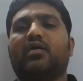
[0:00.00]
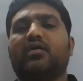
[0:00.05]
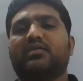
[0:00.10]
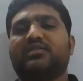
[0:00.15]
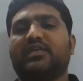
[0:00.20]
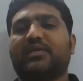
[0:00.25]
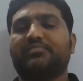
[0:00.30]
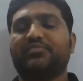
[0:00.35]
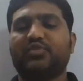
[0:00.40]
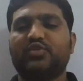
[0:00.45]

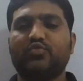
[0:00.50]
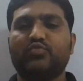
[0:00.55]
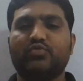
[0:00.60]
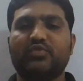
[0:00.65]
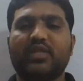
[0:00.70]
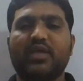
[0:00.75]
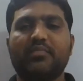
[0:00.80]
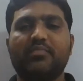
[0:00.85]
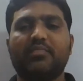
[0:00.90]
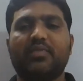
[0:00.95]
substitute
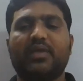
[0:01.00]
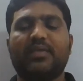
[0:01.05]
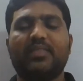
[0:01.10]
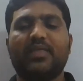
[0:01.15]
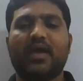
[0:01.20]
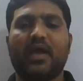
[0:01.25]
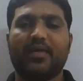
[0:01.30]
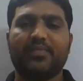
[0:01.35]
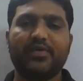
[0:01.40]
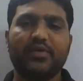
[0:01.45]
them in
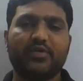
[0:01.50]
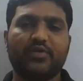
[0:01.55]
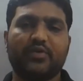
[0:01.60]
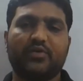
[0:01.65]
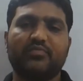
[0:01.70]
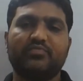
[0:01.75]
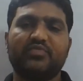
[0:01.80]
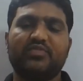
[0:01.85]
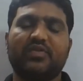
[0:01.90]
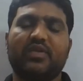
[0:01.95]
the other
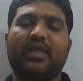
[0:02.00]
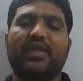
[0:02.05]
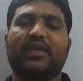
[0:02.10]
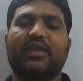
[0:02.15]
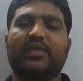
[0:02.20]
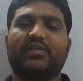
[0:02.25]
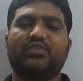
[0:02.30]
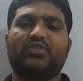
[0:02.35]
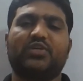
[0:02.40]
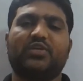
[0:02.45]
terms like
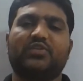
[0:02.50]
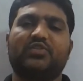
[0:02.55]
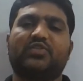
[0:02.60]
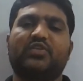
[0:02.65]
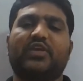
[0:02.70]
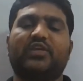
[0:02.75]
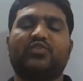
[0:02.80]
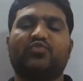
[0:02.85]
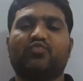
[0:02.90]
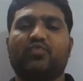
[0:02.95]
Hx,
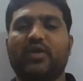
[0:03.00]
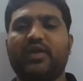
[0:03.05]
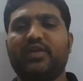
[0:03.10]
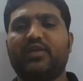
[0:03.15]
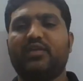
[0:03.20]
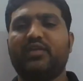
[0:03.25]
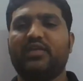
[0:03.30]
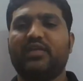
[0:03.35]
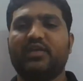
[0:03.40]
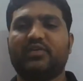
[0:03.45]
Hy,
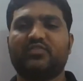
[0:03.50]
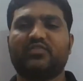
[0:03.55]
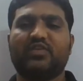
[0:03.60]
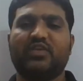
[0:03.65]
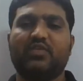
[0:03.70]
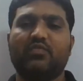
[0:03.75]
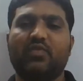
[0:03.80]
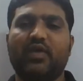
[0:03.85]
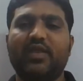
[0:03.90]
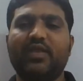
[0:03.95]
Ex,
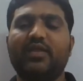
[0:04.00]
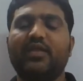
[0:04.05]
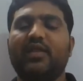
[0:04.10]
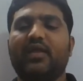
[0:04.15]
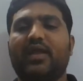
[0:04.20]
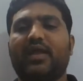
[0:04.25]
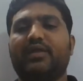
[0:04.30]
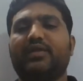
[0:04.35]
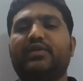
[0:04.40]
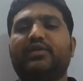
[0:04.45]
Ey
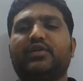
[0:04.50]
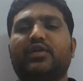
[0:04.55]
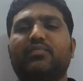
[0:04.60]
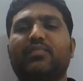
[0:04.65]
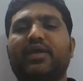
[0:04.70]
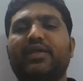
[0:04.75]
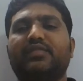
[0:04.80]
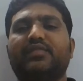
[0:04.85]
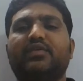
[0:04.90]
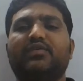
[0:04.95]
and
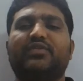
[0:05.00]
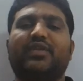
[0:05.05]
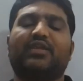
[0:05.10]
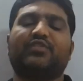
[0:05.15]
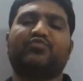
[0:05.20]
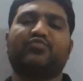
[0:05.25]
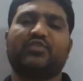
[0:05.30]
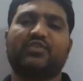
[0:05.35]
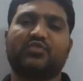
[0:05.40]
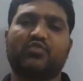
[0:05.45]
determine the
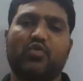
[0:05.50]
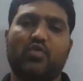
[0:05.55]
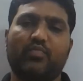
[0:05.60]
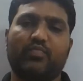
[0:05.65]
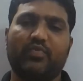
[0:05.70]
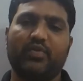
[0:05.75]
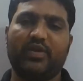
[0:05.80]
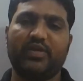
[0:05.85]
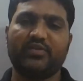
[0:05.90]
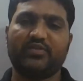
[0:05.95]
transverse
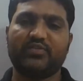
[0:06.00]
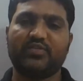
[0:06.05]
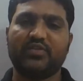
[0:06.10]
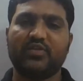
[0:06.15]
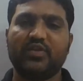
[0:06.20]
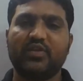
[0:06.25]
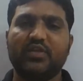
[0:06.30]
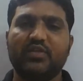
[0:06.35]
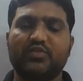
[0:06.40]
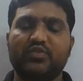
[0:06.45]

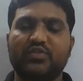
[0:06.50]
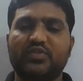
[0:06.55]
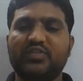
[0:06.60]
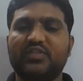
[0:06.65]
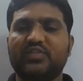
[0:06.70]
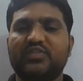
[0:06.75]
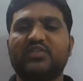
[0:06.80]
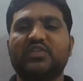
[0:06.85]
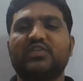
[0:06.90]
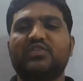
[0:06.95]
components. So this
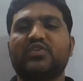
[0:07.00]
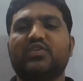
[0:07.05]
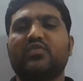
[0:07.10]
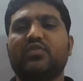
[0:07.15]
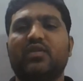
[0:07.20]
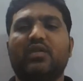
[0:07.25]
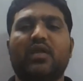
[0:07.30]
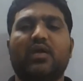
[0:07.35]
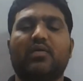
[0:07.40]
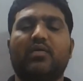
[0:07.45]
is the
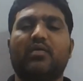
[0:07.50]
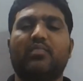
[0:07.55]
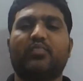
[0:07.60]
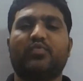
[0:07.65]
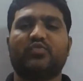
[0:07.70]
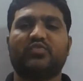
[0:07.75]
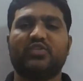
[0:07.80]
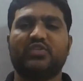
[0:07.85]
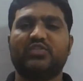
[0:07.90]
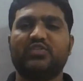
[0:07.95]
general
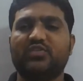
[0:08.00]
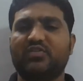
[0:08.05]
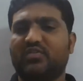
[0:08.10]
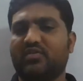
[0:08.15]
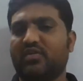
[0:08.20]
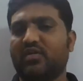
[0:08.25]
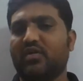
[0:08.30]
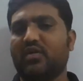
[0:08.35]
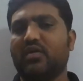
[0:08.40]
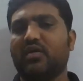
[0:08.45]

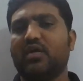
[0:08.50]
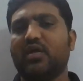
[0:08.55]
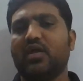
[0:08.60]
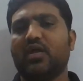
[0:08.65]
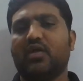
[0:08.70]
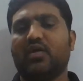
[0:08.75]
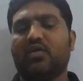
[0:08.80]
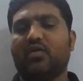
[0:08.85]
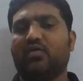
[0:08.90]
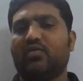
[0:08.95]
procedure
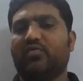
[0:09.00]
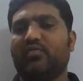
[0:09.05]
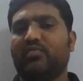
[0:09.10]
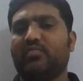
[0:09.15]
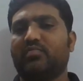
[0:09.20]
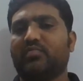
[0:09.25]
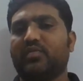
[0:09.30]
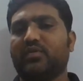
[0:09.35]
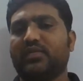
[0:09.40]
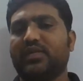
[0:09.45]

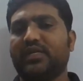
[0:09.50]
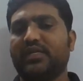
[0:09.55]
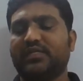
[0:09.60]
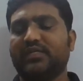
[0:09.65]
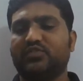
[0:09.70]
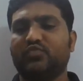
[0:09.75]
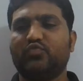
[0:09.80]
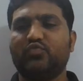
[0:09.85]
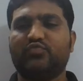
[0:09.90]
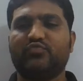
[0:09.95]
that
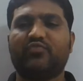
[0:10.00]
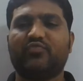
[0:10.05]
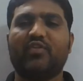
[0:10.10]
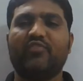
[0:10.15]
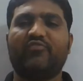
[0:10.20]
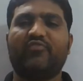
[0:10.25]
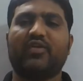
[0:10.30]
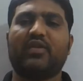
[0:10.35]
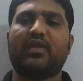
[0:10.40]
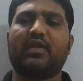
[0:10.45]
is useful
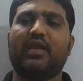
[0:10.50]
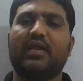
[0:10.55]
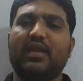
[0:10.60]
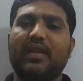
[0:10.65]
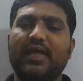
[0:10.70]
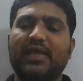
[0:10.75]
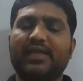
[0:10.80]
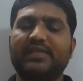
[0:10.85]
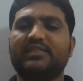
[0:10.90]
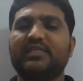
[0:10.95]
for
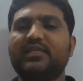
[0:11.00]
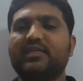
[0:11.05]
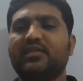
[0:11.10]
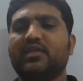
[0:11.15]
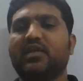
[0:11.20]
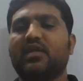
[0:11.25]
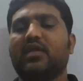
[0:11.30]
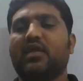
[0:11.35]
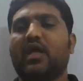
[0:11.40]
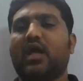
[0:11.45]
analyzing
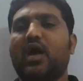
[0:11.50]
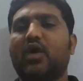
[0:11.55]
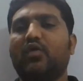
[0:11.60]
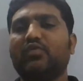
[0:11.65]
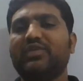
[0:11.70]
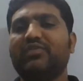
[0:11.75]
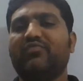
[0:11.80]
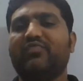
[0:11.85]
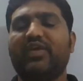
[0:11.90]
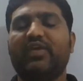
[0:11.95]
how
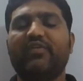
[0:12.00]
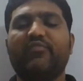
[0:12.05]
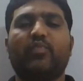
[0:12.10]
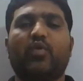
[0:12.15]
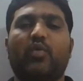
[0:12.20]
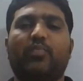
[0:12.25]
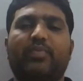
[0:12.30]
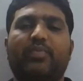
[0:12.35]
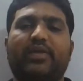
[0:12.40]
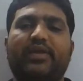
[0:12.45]
the wave
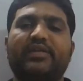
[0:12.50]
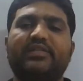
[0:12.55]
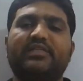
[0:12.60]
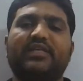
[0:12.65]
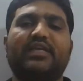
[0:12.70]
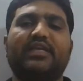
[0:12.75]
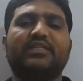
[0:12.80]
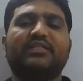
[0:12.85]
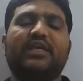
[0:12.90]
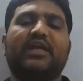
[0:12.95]
propagates
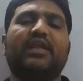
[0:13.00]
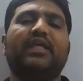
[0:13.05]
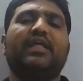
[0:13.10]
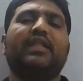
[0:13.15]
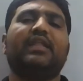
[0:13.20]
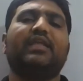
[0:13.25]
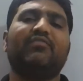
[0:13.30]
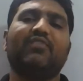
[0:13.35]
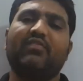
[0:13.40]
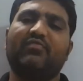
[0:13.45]
inside
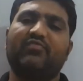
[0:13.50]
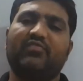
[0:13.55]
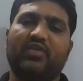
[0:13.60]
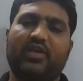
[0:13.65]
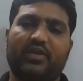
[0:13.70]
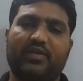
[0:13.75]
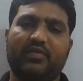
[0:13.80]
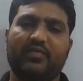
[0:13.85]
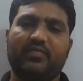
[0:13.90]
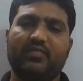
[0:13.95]
any
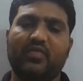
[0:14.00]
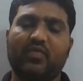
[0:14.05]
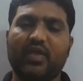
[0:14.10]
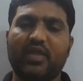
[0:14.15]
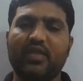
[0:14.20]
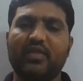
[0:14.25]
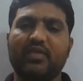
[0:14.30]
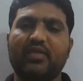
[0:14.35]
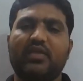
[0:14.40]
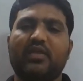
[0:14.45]
waveguide.
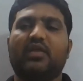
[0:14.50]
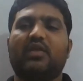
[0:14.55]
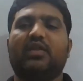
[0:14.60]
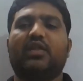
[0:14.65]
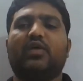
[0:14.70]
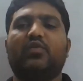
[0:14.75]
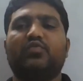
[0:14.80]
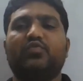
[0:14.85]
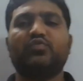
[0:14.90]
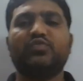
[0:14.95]
Okay.
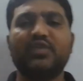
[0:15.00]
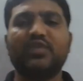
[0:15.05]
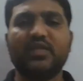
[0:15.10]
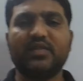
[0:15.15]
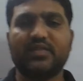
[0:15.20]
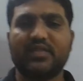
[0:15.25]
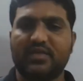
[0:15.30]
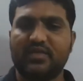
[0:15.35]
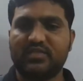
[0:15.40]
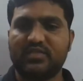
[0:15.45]
Now using
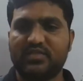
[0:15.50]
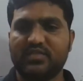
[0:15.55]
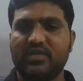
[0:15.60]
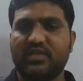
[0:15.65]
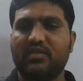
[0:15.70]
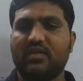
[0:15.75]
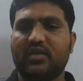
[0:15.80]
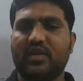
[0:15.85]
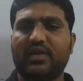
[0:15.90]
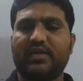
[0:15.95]
this,
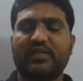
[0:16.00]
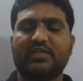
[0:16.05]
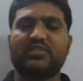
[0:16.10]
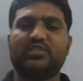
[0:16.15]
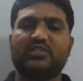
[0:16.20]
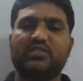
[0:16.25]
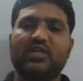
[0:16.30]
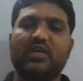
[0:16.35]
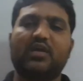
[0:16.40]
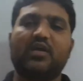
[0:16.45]
let
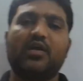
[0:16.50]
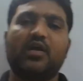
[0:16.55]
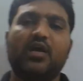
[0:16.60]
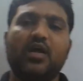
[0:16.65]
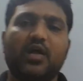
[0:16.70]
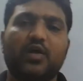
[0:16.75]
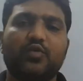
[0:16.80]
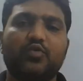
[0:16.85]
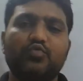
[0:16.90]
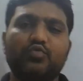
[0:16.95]
us
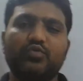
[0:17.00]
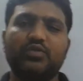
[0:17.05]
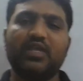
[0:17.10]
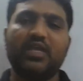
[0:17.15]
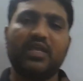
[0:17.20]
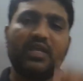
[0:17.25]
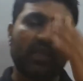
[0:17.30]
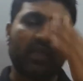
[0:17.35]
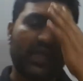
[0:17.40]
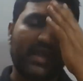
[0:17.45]
do
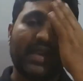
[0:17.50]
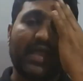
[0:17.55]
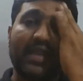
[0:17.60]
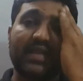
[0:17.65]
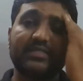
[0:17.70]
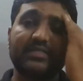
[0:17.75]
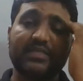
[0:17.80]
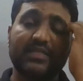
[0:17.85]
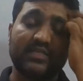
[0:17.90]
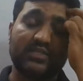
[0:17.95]
the
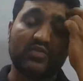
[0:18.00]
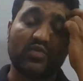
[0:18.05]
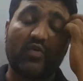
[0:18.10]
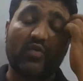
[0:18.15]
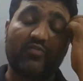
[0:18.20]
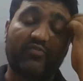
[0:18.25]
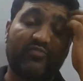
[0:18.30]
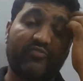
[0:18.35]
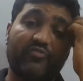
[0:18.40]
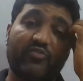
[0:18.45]
analysis
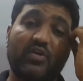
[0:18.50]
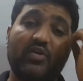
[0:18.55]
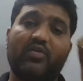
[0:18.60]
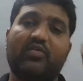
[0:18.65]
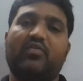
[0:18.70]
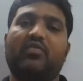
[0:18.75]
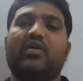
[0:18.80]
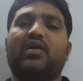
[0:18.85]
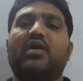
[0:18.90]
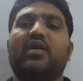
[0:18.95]
of
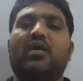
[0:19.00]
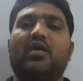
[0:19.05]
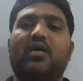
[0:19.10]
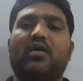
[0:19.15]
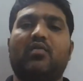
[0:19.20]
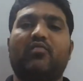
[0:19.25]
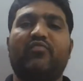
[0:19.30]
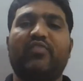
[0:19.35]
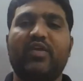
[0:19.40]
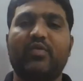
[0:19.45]

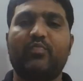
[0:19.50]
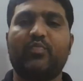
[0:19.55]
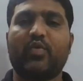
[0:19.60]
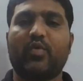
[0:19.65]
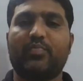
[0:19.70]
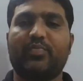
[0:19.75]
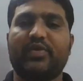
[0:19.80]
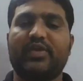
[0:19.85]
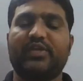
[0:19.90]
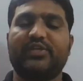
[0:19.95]
wave
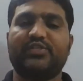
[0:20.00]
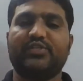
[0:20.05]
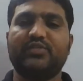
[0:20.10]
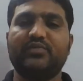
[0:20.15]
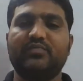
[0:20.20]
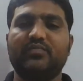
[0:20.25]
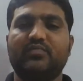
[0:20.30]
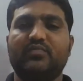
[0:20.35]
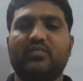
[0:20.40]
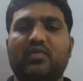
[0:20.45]

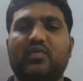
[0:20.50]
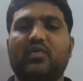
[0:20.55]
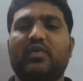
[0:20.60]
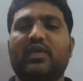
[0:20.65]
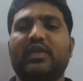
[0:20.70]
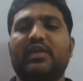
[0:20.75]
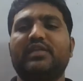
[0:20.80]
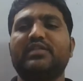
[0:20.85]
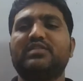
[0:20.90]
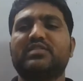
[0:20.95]
propagation,
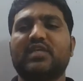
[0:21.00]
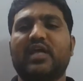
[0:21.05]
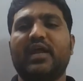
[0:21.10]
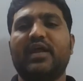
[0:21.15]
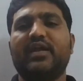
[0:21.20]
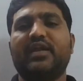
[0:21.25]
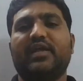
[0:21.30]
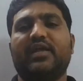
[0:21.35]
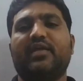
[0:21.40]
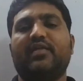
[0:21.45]
okay,
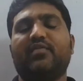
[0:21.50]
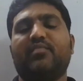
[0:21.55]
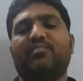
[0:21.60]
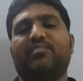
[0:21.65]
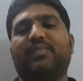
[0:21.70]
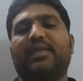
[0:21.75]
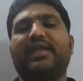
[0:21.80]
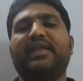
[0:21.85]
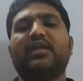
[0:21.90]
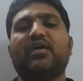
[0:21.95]
inside a
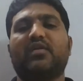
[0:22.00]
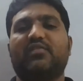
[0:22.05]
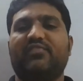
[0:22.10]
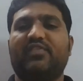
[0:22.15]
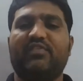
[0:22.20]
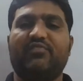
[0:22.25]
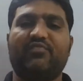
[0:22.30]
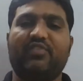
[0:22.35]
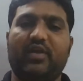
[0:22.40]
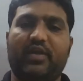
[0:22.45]
planar
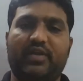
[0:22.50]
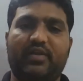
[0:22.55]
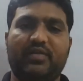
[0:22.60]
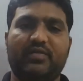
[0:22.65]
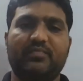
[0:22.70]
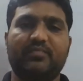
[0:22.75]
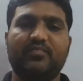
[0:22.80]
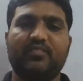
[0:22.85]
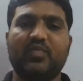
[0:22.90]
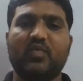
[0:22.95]
waveguide.
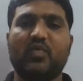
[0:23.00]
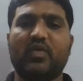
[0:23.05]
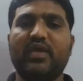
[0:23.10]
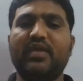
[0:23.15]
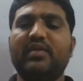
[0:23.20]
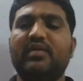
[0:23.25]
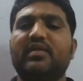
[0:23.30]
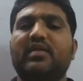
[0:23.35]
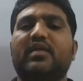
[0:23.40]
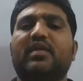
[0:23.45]
Okay.
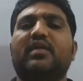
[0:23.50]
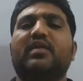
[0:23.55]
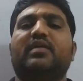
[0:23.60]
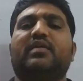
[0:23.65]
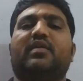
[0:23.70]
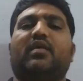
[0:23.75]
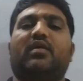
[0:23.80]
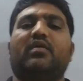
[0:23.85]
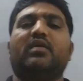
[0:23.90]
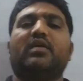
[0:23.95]

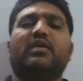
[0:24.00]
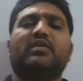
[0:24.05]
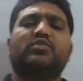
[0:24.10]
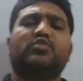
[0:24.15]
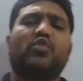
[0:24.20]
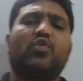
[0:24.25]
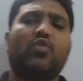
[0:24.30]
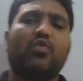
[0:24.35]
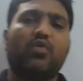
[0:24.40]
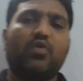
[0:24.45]
Yeah.
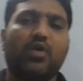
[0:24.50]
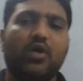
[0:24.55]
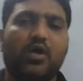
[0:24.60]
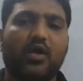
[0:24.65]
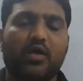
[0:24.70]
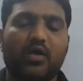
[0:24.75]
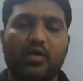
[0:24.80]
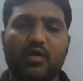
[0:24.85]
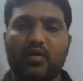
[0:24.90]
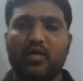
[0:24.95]
So
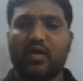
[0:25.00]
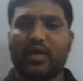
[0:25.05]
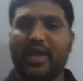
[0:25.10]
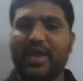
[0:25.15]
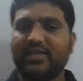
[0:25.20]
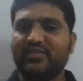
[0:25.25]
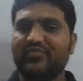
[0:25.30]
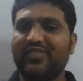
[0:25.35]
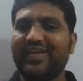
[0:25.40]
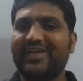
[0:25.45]

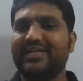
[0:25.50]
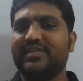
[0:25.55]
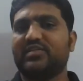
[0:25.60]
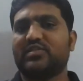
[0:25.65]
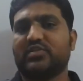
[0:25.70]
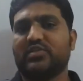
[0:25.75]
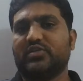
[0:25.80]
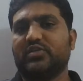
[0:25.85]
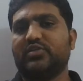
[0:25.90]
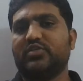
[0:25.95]
as we
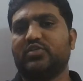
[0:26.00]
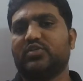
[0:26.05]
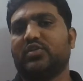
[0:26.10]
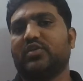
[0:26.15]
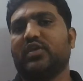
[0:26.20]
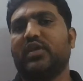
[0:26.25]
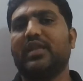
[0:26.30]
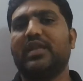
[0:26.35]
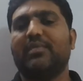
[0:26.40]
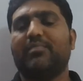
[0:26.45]
discussed,
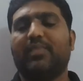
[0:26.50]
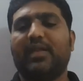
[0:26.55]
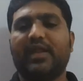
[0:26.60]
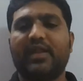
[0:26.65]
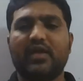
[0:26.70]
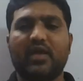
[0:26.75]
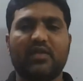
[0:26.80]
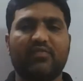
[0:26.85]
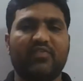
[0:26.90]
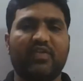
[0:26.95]
in a
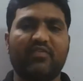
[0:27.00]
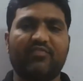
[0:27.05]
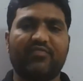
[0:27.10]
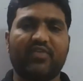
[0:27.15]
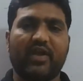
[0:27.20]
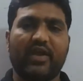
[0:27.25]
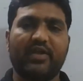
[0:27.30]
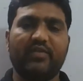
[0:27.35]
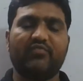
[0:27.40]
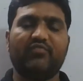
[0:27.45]
planar
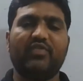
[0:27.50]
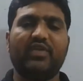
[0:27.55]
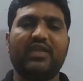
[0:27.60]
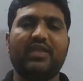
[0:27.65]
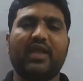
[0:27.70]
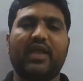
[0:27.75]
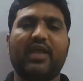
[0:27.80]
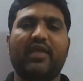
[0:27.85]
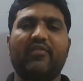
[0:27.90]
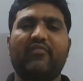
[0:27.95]
waveguide, we
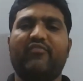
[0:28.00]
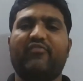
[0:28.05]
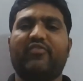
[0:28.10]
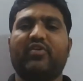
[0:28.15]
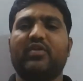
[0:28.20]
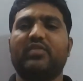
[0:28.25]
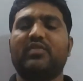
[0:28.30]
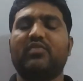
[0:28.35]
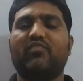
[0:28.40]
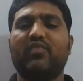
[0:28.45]
have
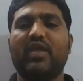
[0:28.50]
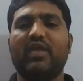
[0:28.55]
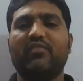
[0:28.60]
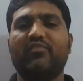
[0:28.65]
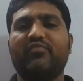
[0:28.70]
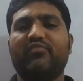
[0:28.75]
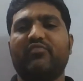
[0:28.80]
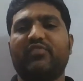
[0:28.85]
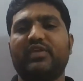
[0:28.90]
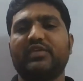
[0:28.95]
the wave
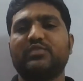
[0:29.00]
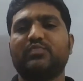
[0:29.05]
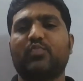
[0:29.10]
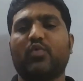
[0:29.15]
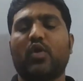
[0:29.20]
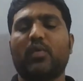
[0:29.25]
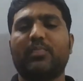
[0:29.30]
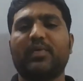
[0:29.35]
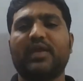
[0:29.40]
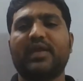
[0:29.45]
is
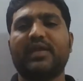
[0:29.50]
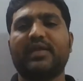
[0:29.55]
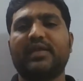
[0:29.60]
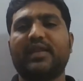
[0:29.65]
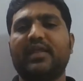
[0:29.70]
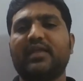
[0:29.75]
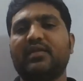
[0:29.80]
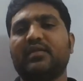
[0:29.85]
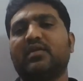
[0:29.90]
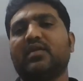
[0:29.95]

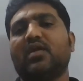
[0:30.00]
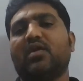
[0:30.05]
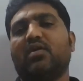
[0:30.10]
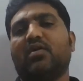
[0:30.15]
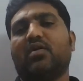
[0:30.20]
propagating